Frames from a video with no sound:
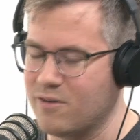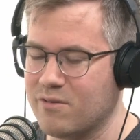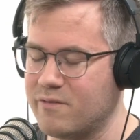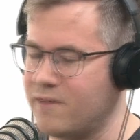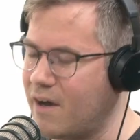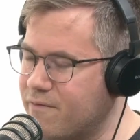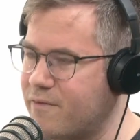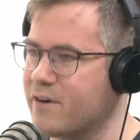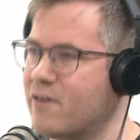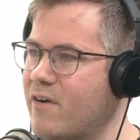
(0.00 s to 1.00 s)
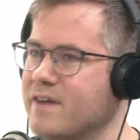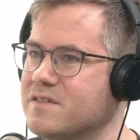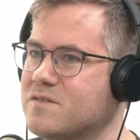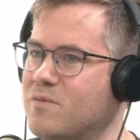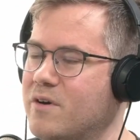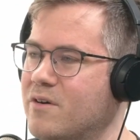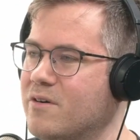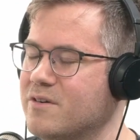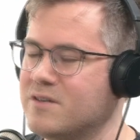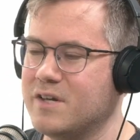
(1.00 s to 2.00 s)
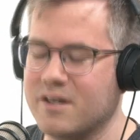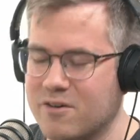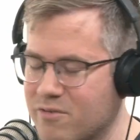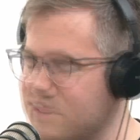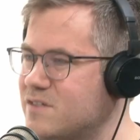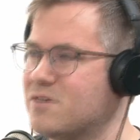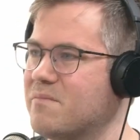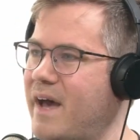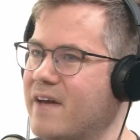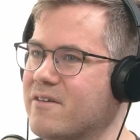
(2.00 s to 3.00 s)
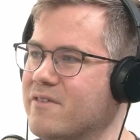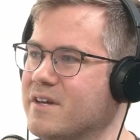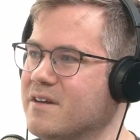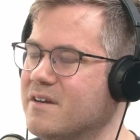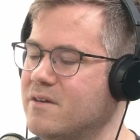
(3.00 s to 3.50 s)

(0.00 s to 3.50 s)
your love for Christ will increase dramatically.